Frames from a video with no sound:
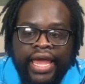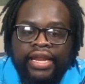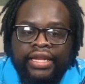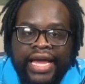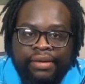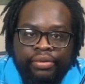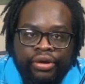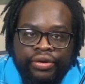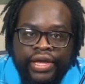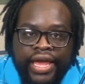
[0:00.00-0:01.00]
at a
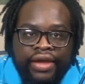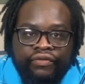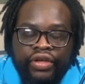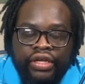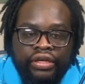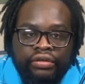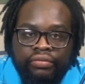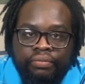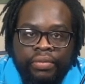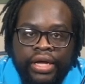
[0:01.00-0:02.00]
library every
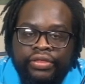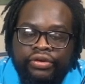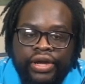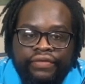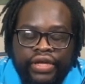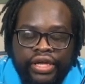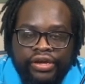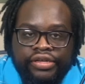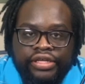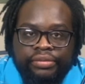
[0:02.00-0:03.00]
month or every
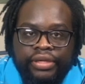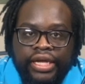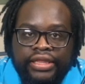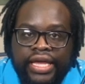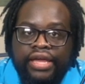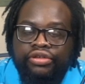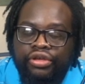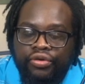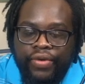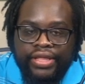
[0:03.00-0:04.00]
year or something like that, you
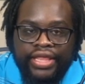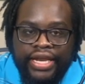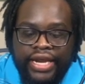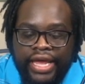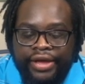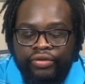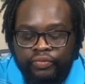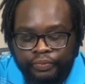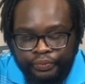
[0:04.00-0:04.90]
can write that down.